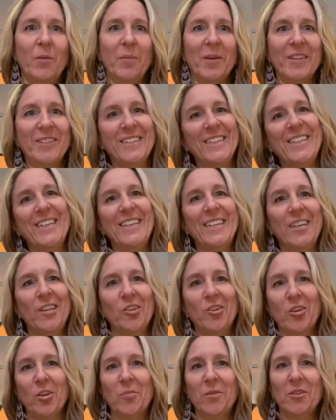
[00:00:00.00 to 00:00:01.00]
buzzy and
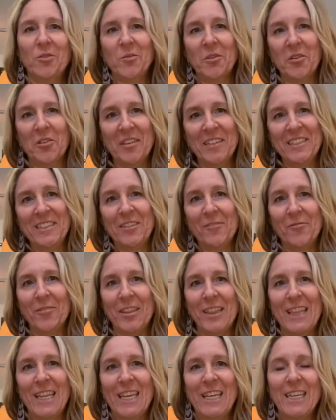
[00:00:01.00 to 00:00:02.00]
you're going to be doing all these
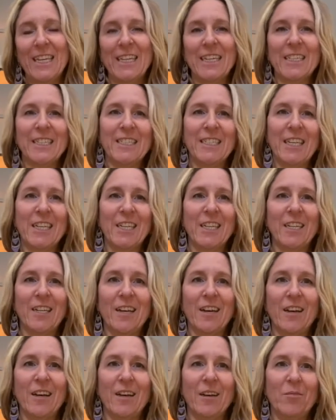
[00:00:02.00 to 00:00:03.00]
different things and
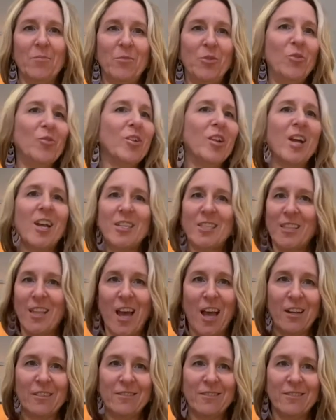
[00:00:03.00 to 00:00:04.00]
utilize
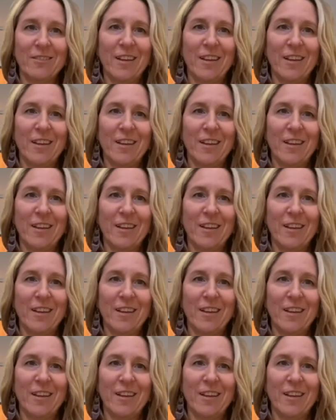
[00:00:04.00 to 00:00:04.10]
that.